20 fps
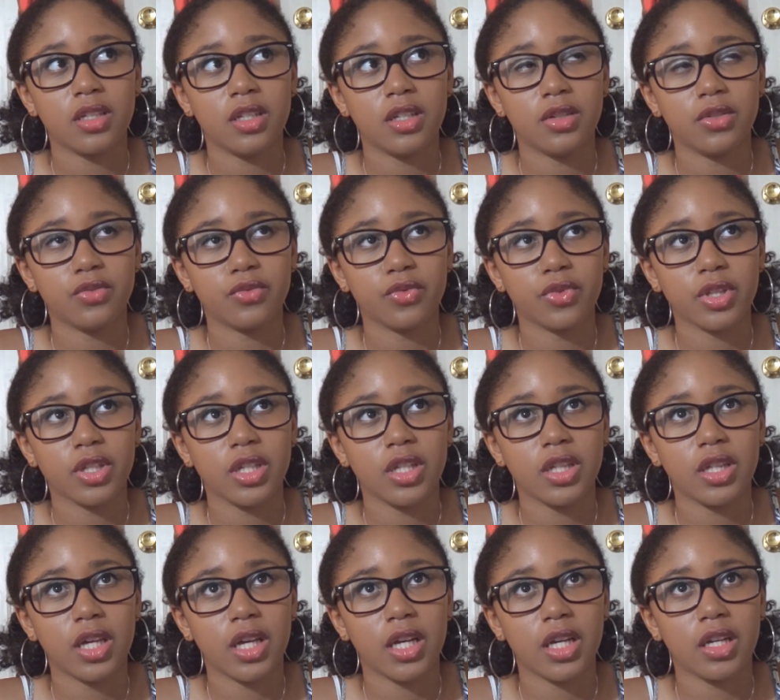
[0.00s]
didn't really
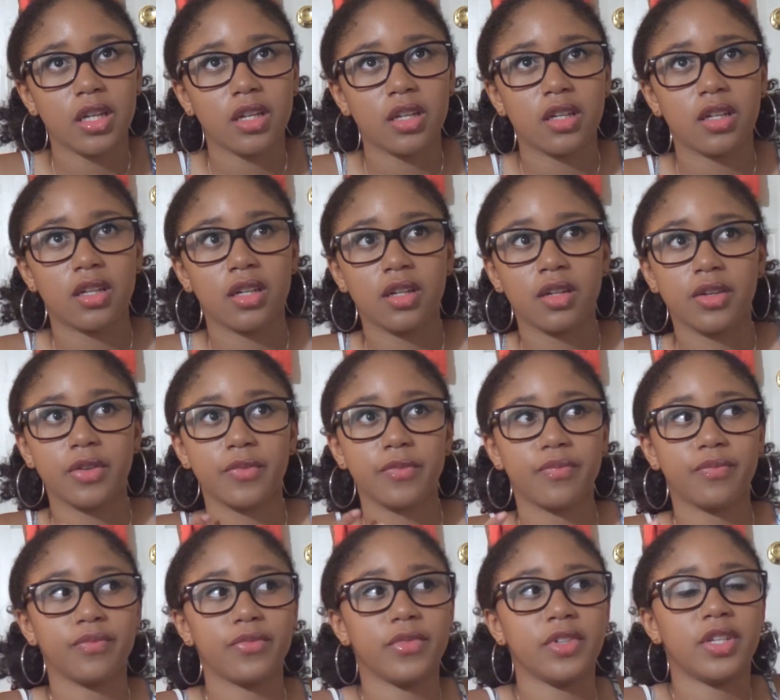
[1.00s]
like
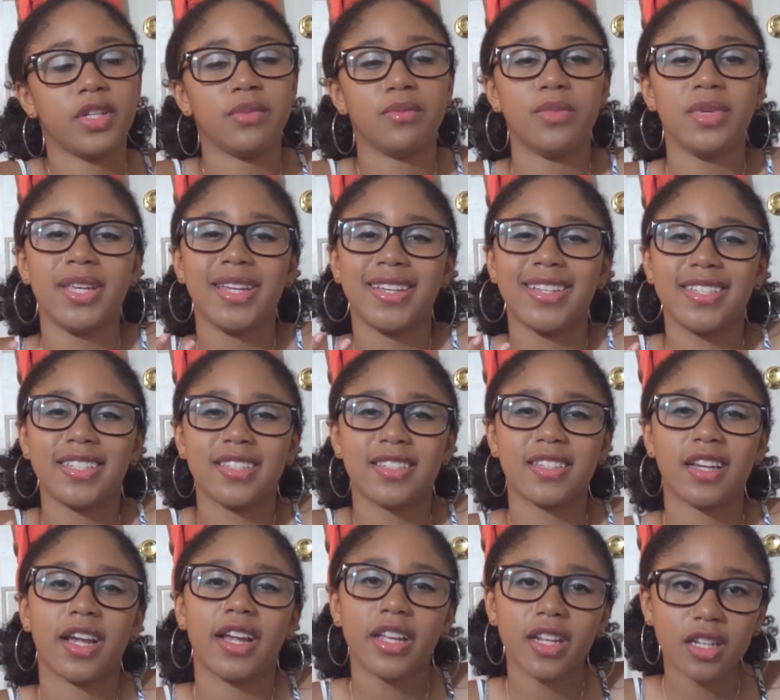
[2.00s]
get me
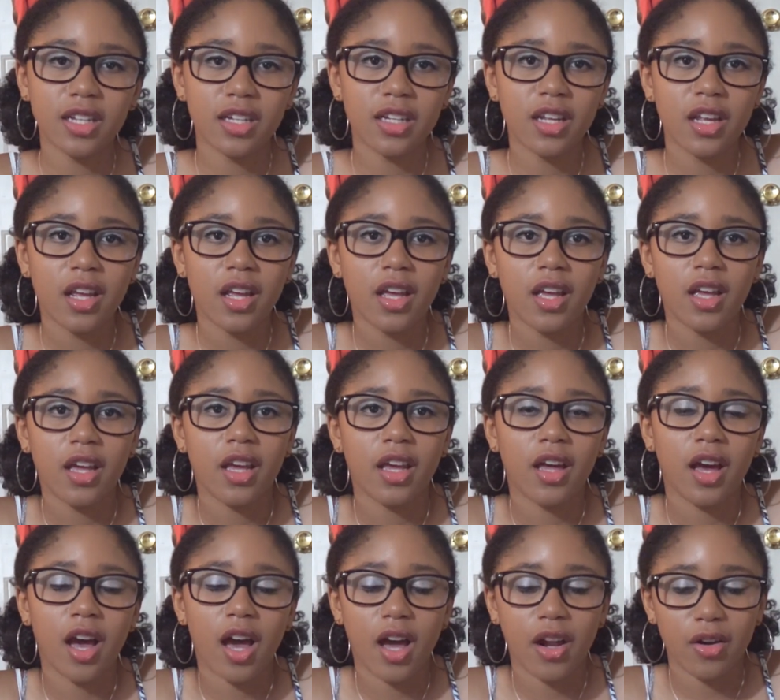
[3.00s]
excited
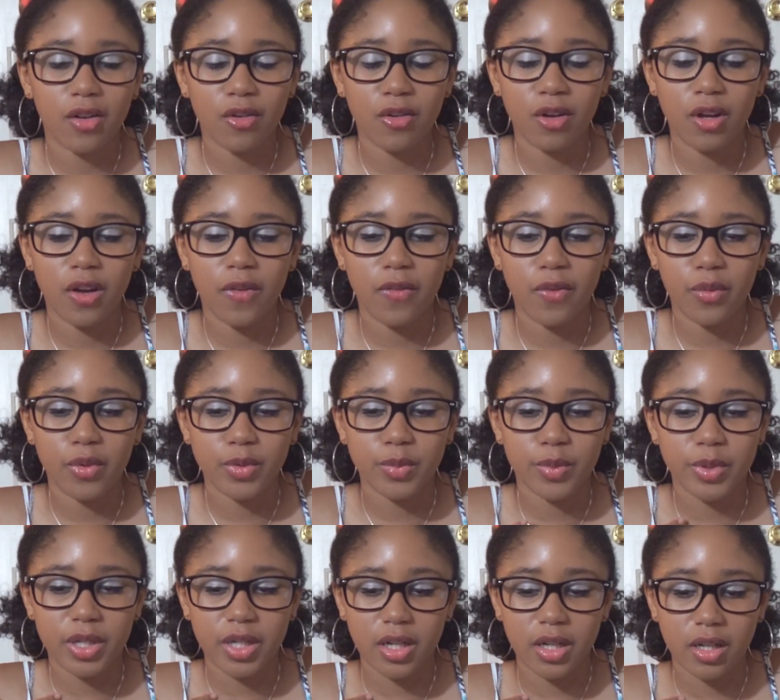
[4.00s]
and I don't know if it was
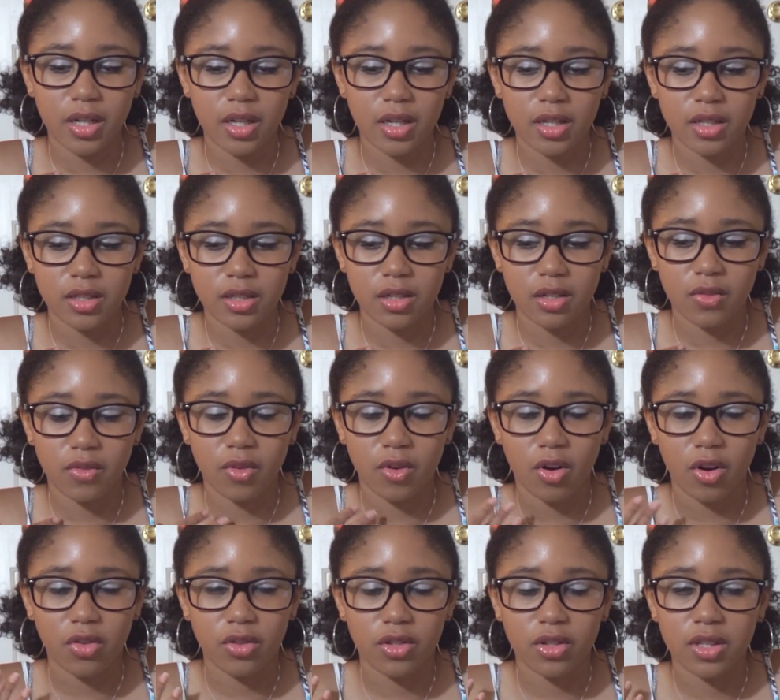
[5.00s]
because of
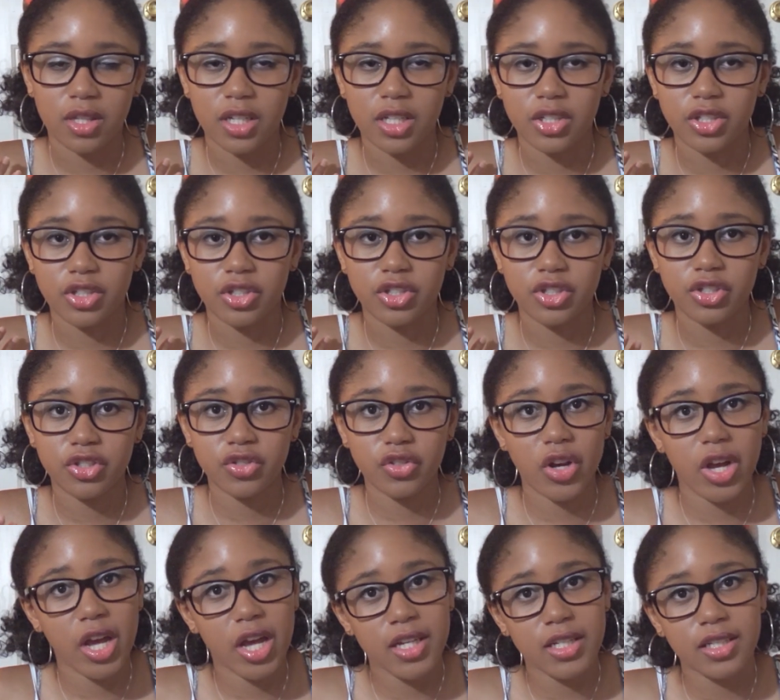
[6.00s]
all the like
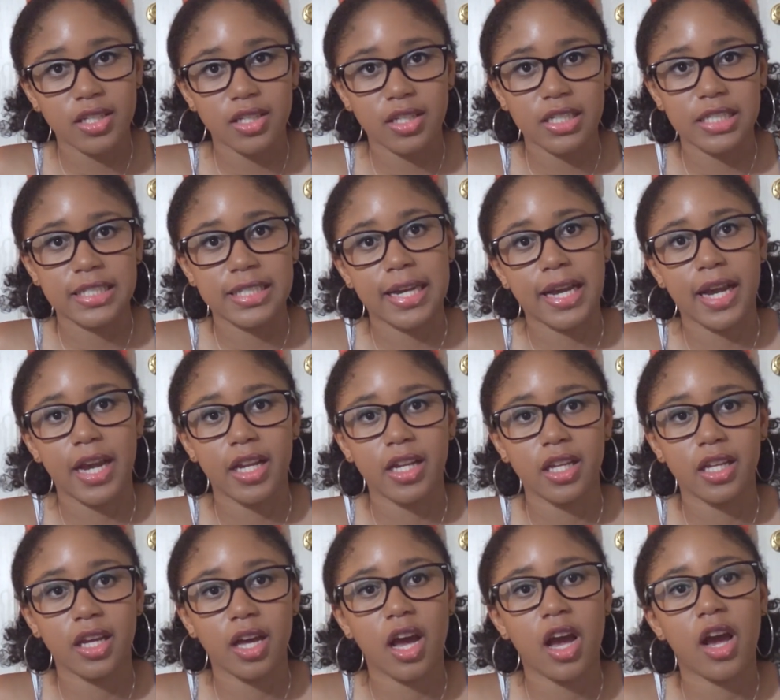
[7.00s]
stress and
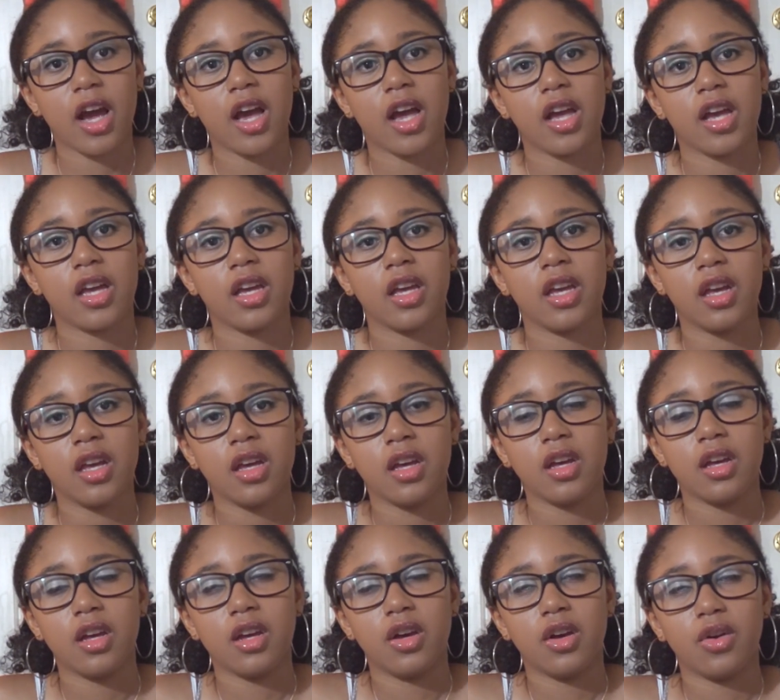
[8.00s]
anxiety I
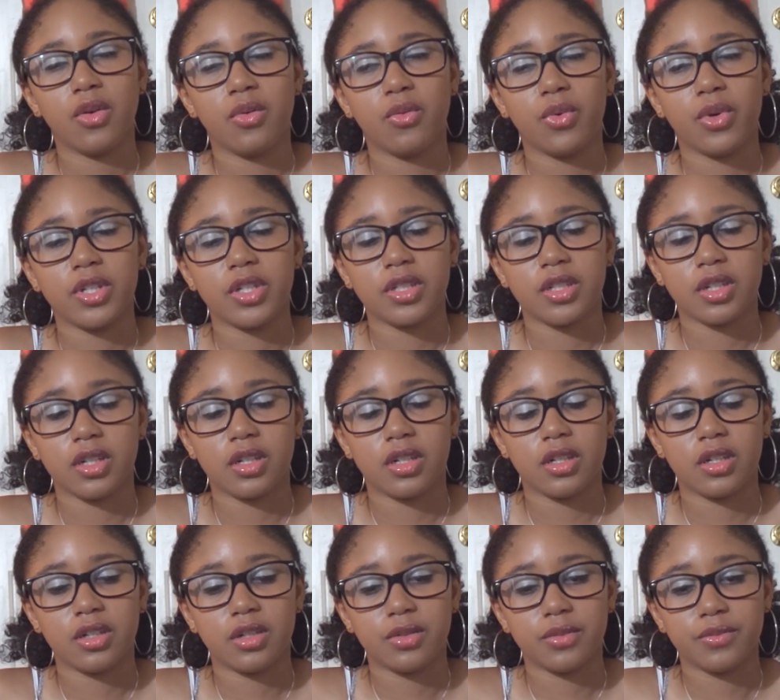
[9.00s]
was
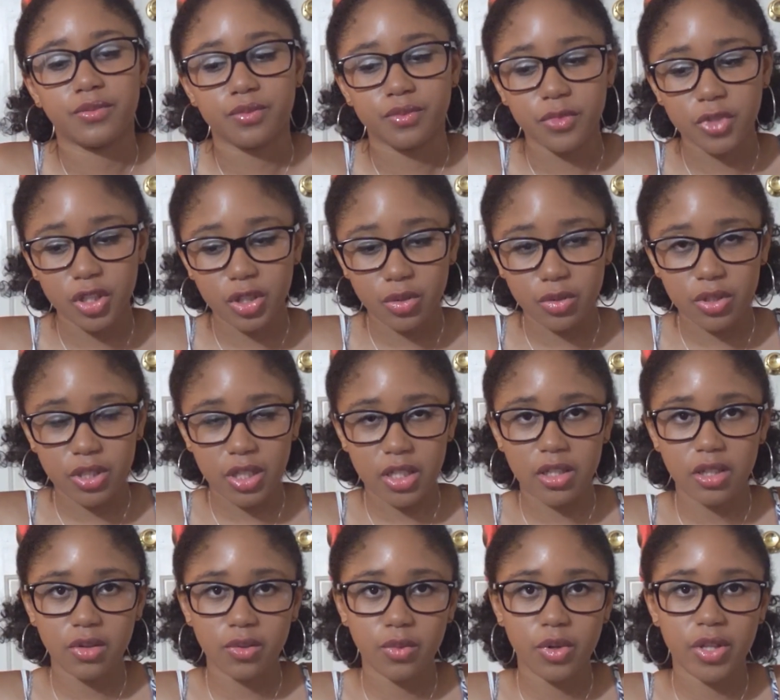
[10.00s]
um you know
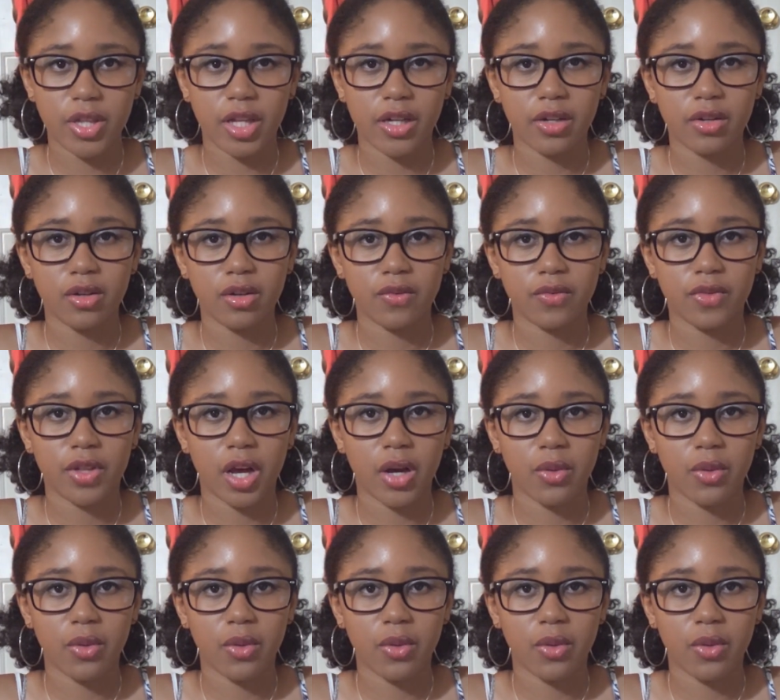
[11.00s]
dealing with I don't know if